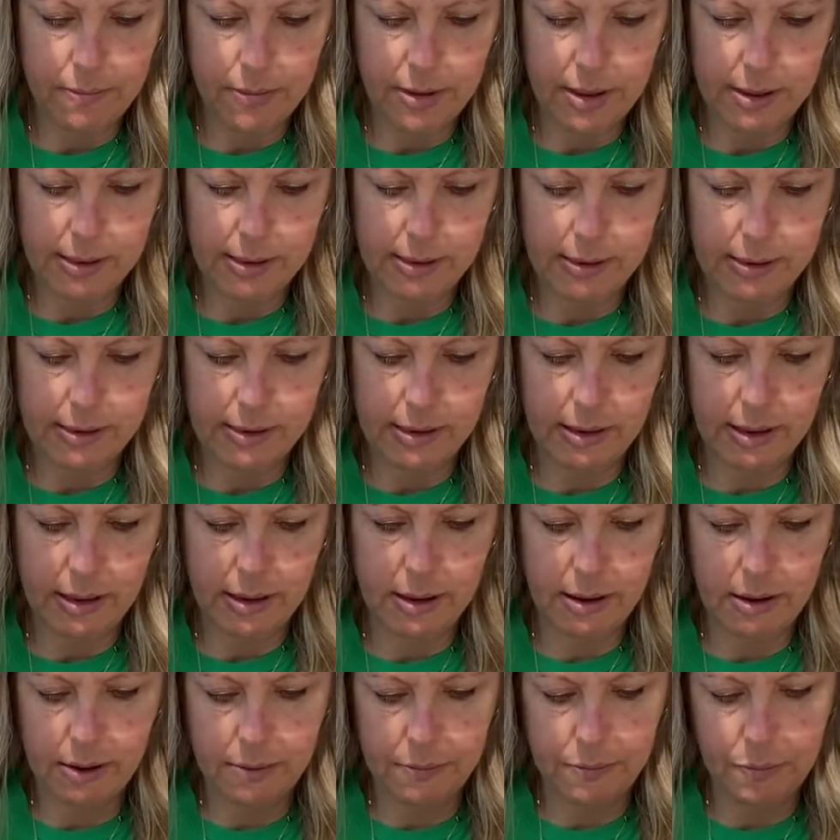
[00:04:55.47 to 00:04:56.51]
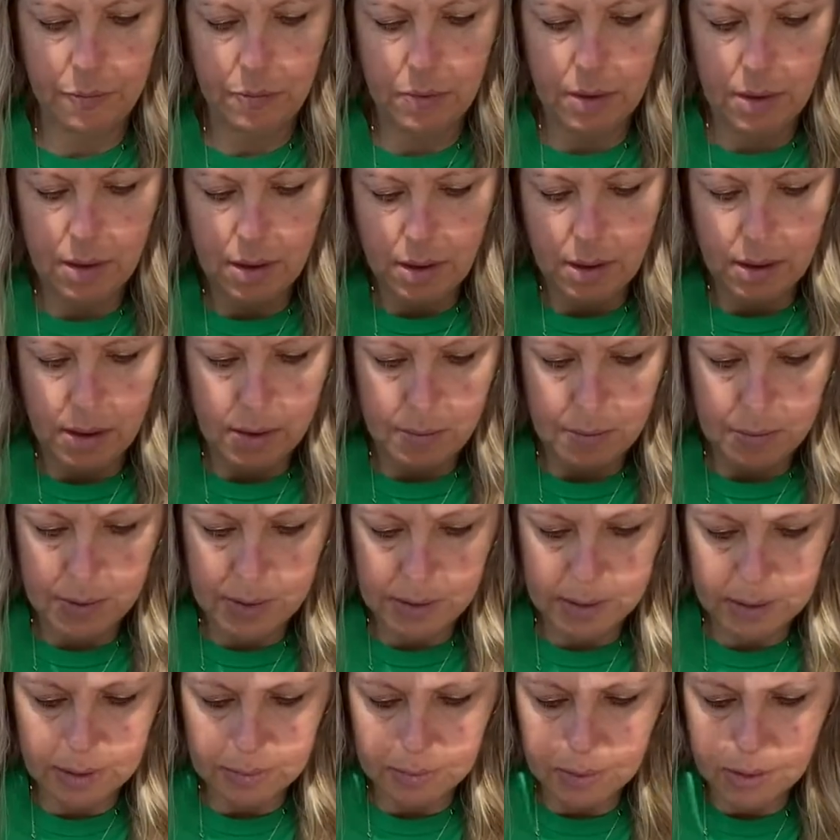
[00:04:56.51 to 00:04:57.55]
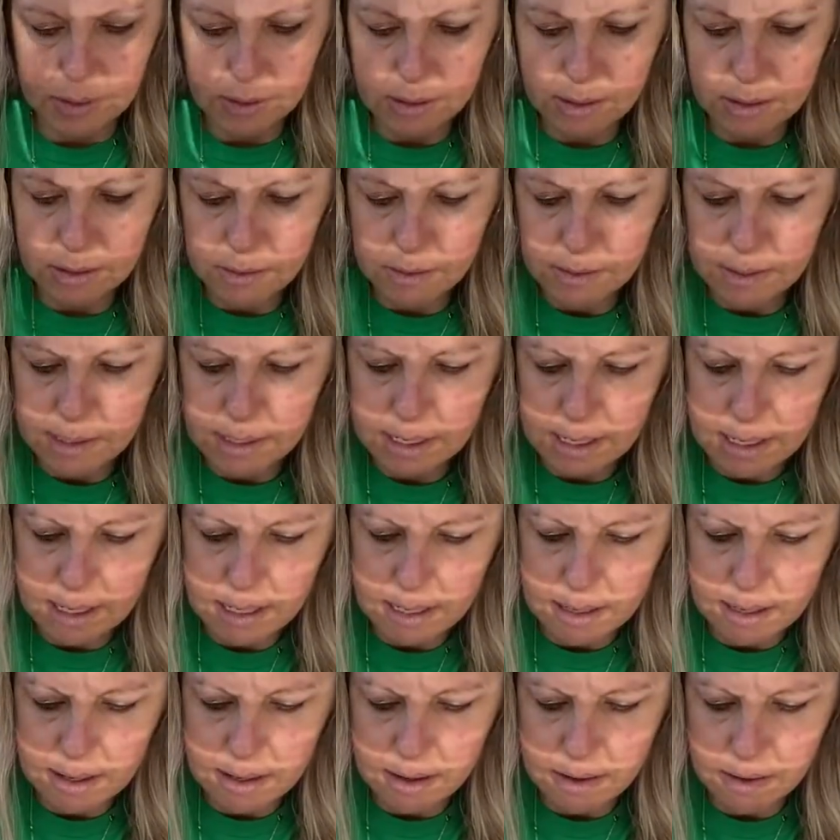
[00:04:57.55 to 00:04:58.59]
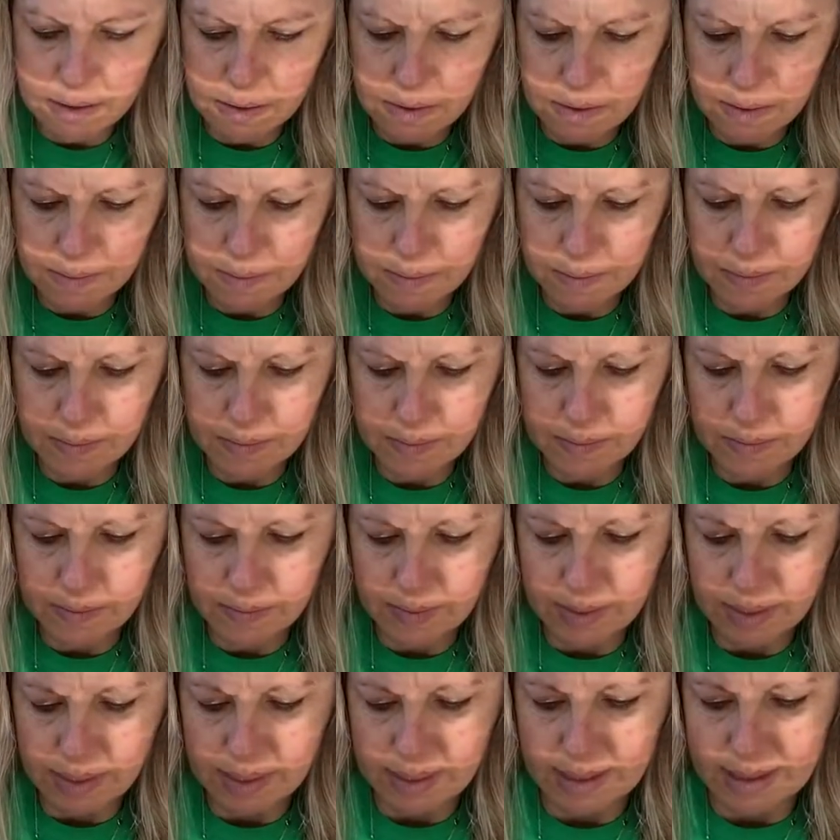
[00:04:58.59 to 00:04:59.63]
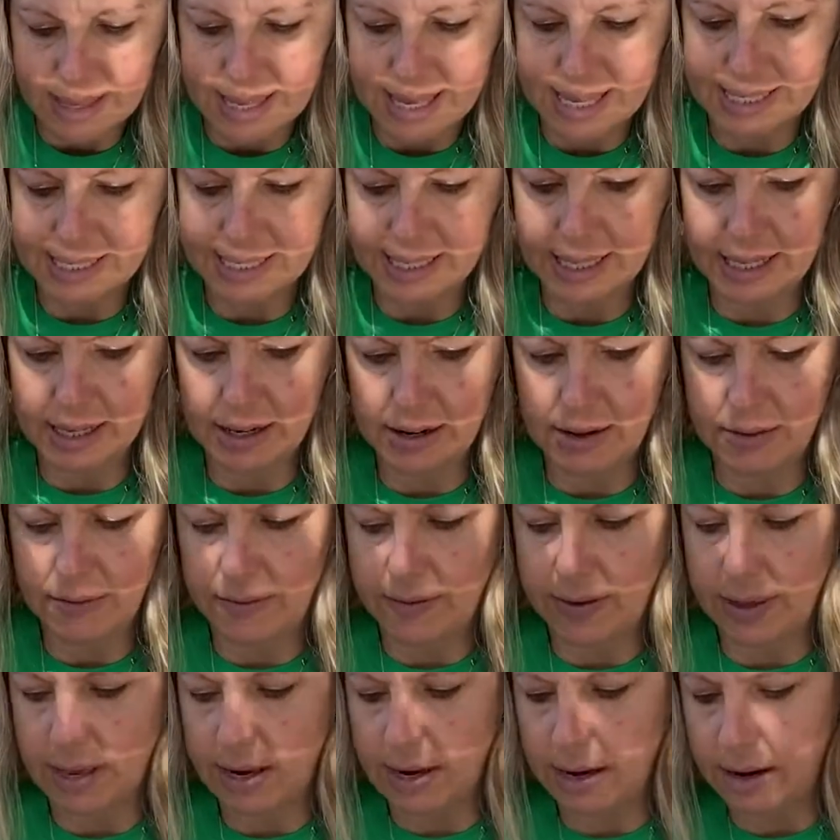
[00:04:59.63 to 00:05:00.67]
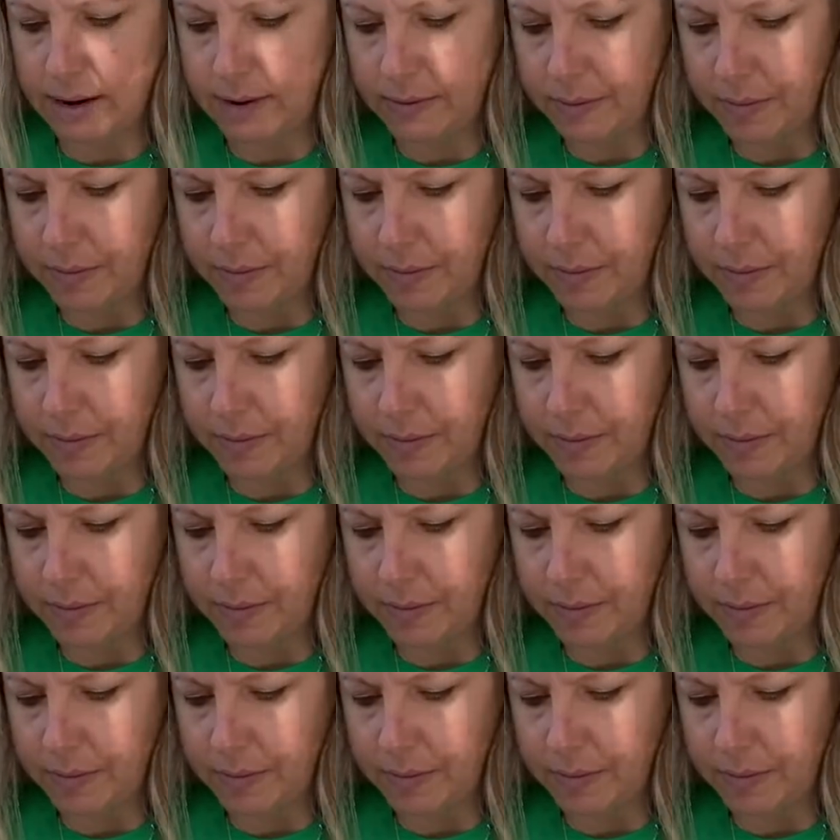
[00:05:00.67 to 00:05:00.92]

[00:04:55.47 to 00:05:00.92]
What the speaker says: Let's see here. Put some glue down. That's a little fin.